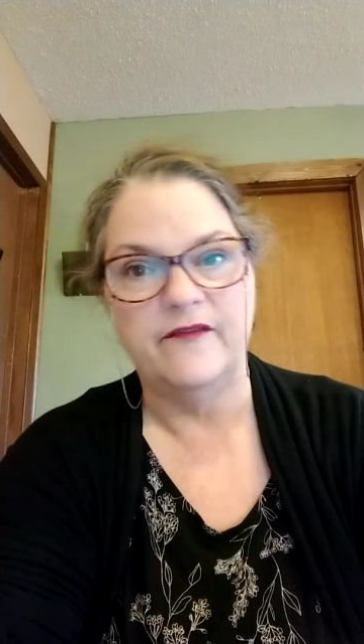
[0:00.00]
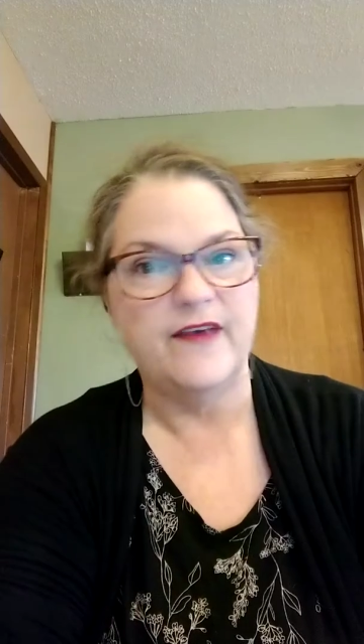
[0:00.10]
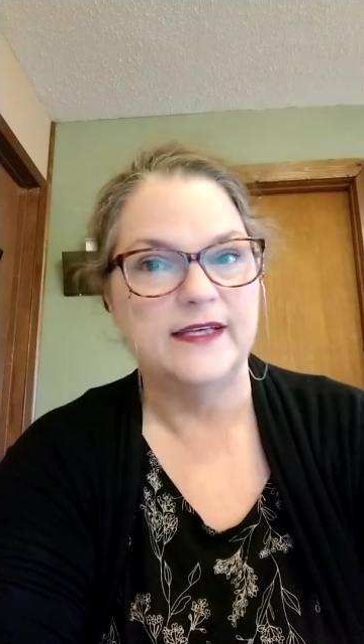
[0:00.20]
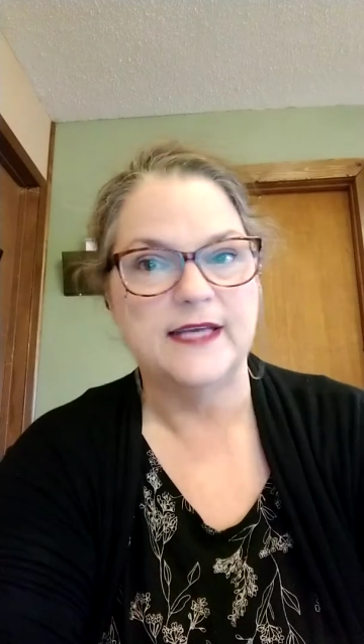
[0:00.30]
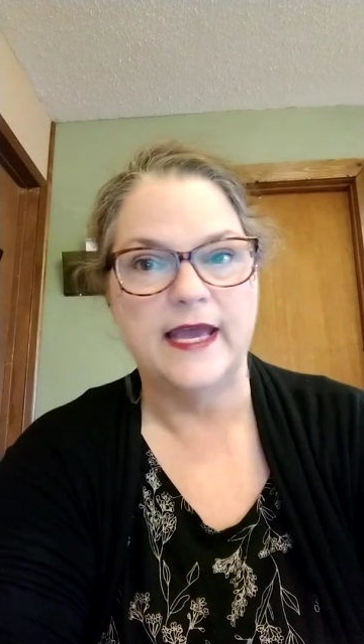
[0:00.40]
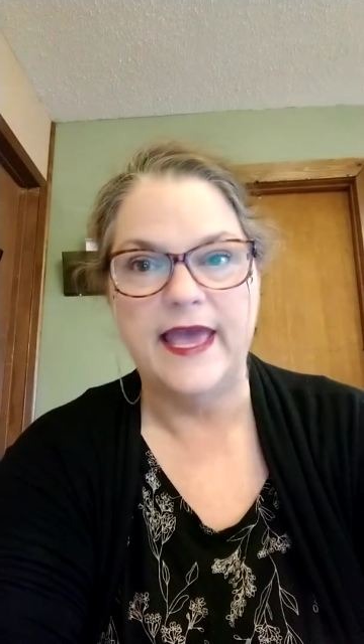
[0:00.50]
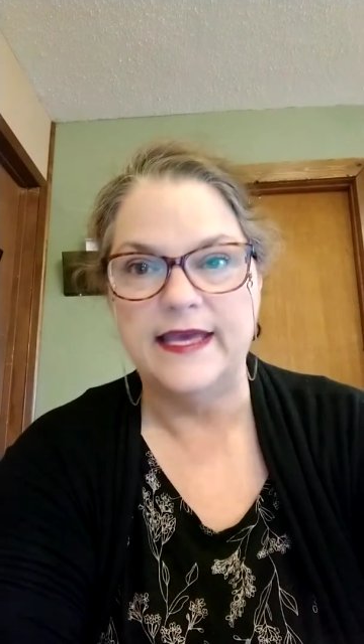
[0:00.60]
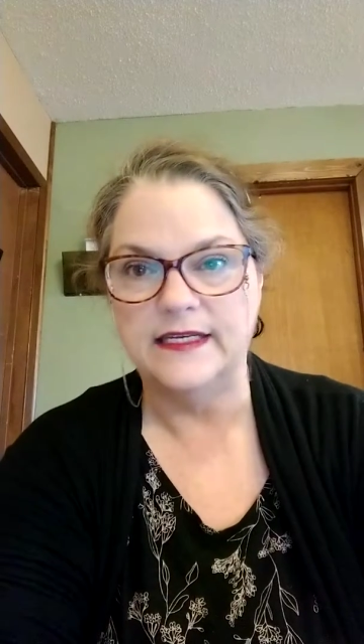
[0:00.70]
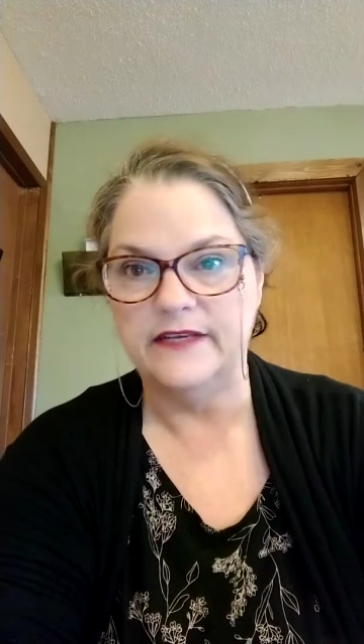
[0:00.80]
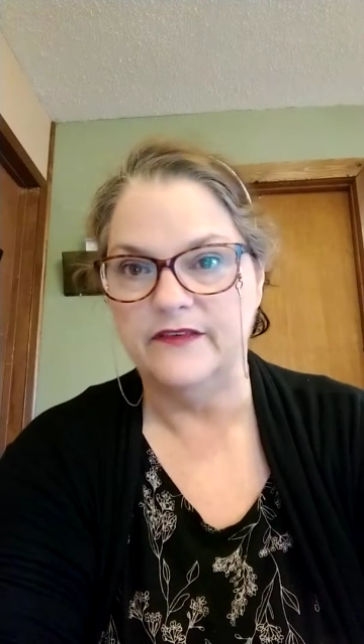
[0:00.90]
In fact, I
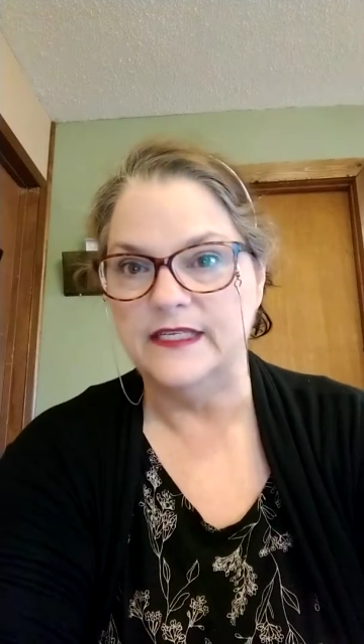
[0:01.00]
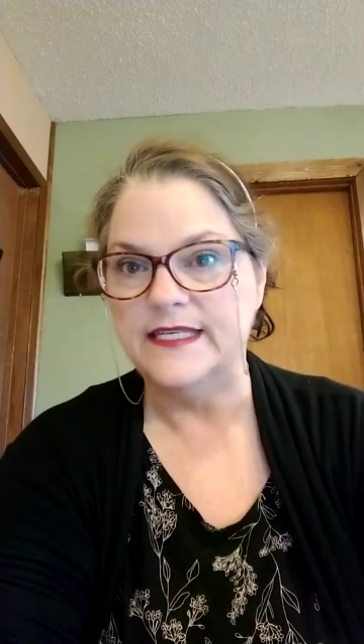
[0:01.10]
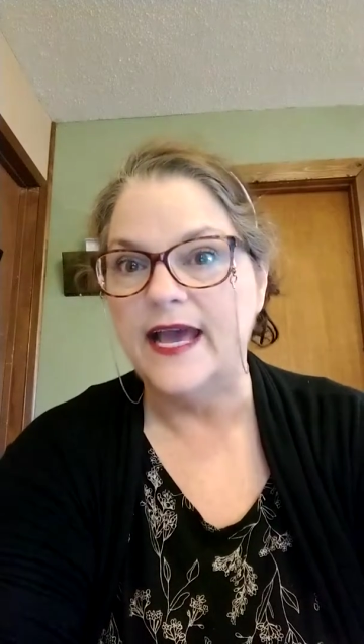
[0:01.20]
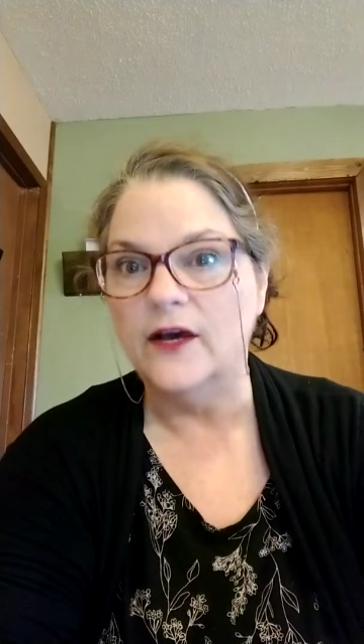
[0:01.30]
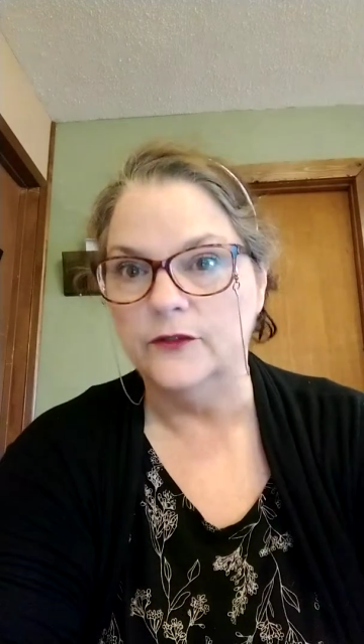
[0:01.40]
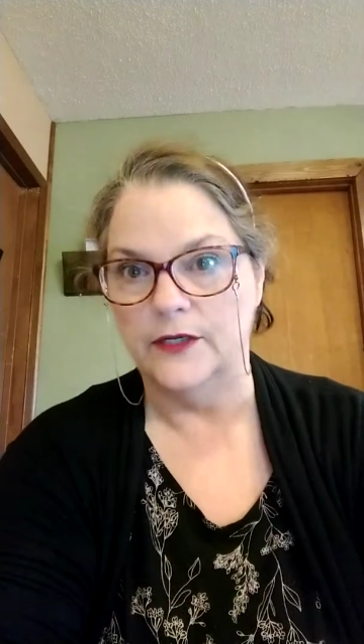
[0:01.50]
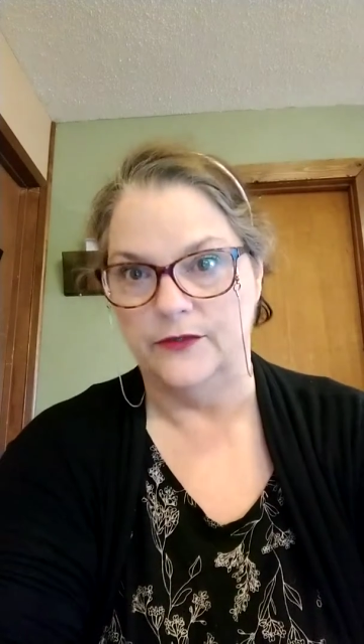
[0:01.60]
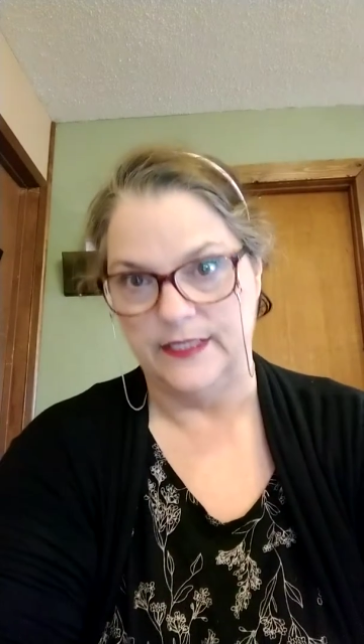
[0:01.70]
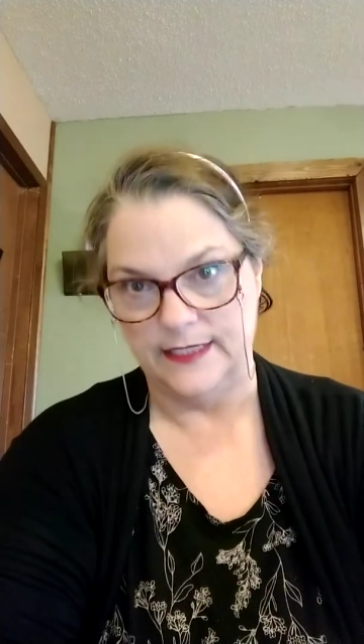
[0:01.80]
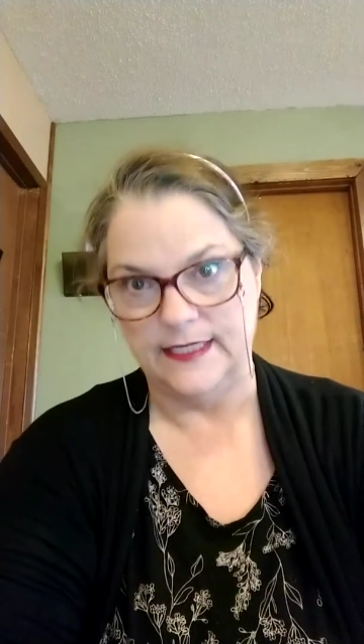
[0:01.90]
hadn't even
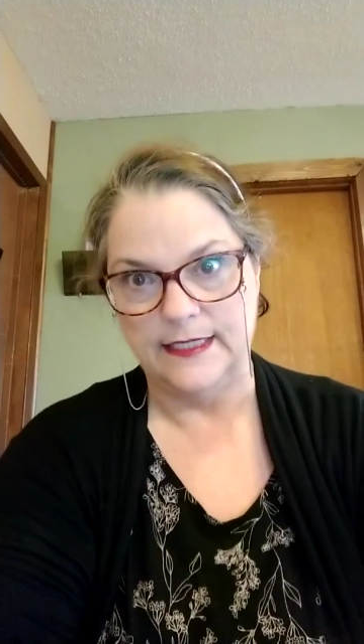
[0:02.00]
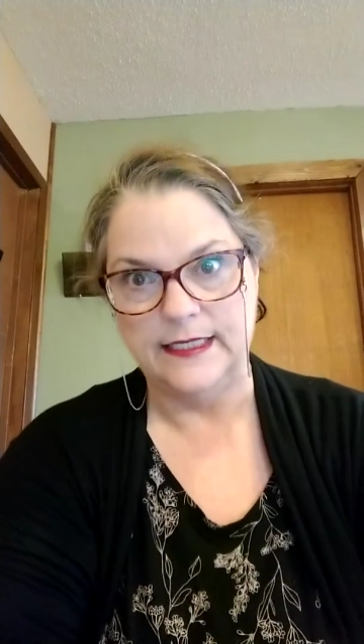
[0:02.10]
downloaded it